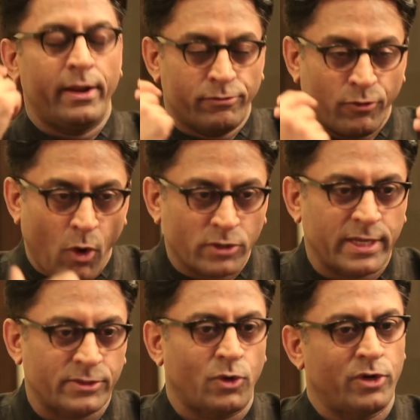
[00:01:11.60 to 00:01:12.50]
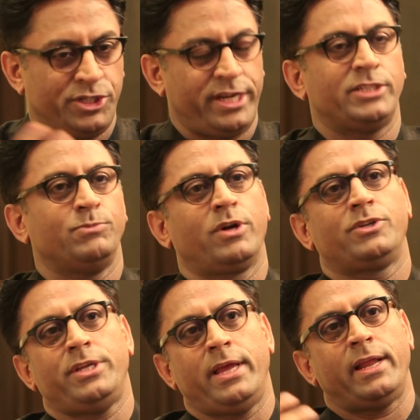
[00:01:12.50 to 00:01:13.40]
and of course I saw Rishikesh
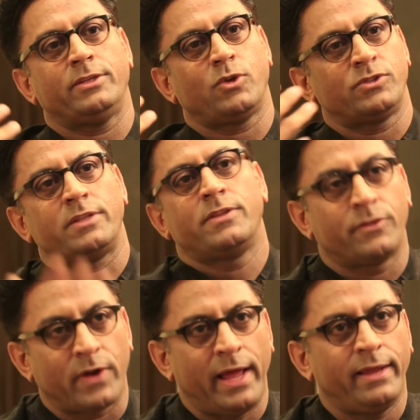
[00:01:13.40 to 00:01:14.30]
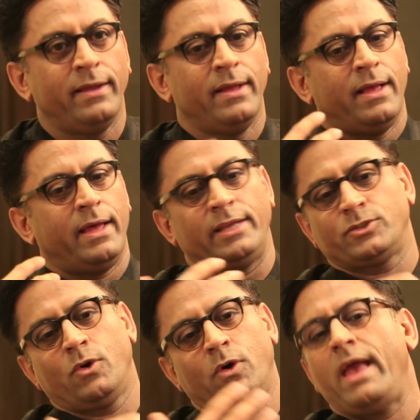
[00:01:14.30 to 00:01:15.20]
Mukherjee, and I saw Satyajit Ray, and I
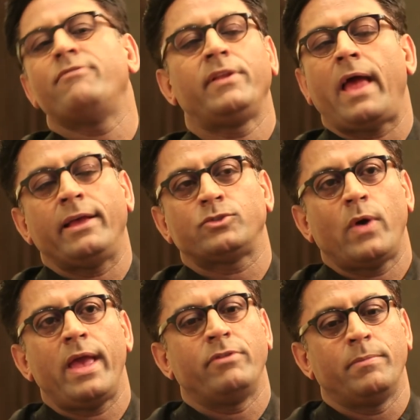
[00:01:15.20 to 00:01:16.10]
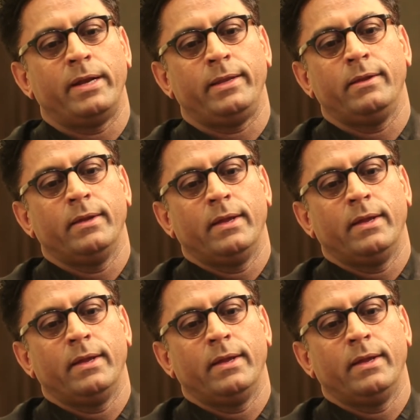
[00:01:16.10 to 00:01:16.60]
saw, every, I saw everybody.